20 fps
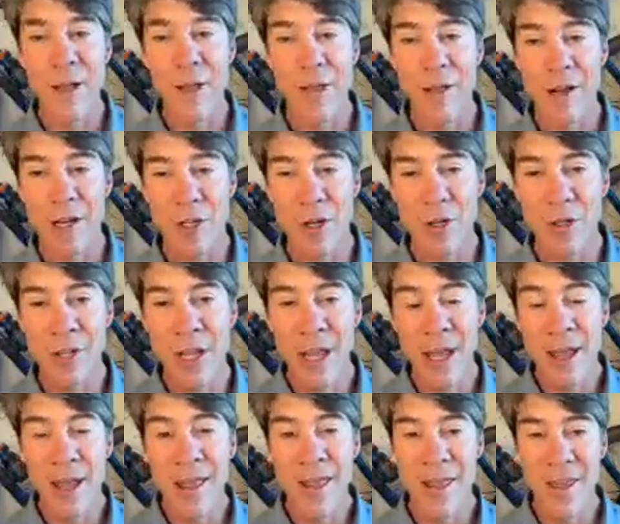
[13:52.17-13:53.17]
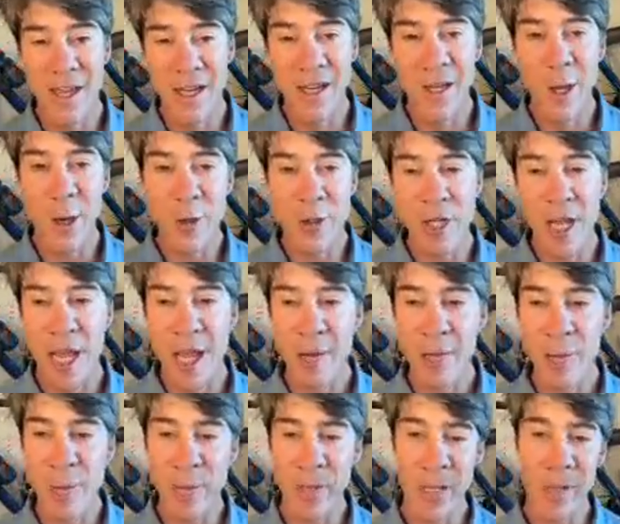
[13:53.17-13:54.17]
threshold then coach cat
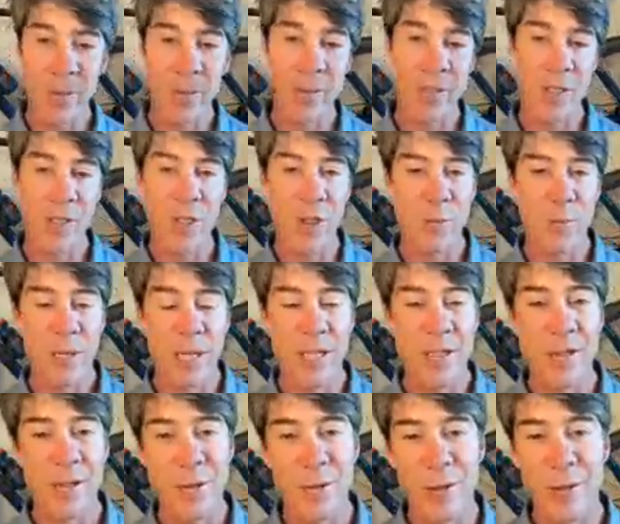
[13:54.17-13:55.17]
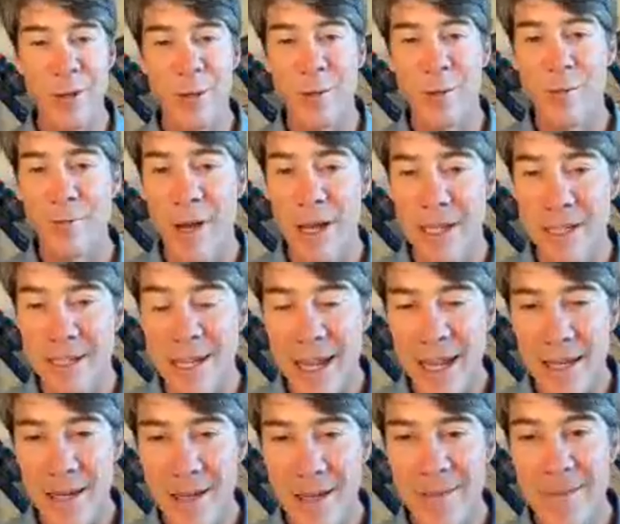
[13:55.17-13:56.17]
will be able to speak to your run
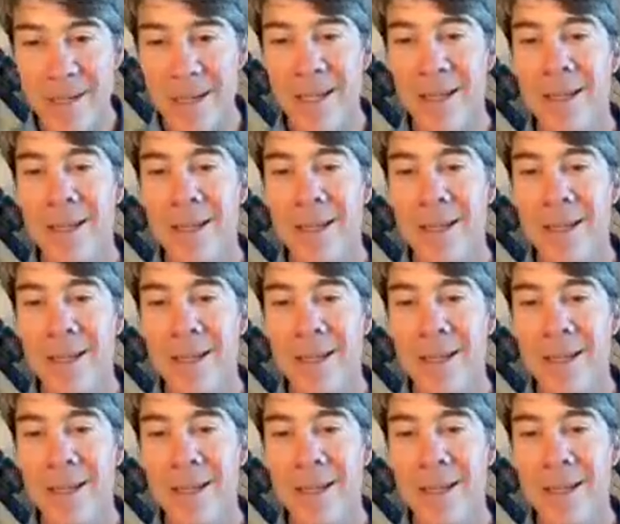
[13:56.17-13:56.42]
data